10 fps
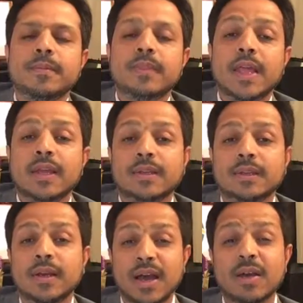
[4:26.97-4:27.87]
that
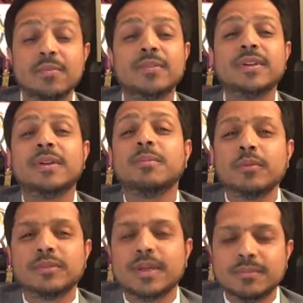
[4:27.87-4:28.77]
I'm victim
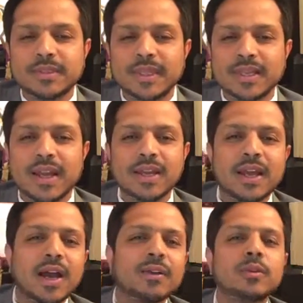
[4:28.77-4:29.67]
of something I
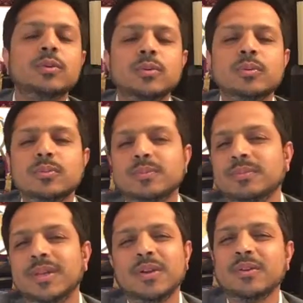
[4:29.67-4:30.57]
can't do
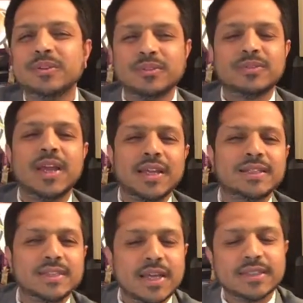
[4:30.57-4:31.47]
because of
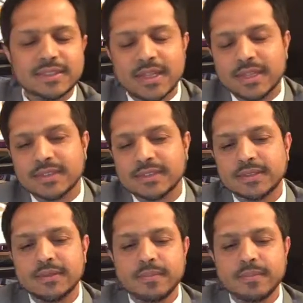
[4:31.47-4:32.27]
this.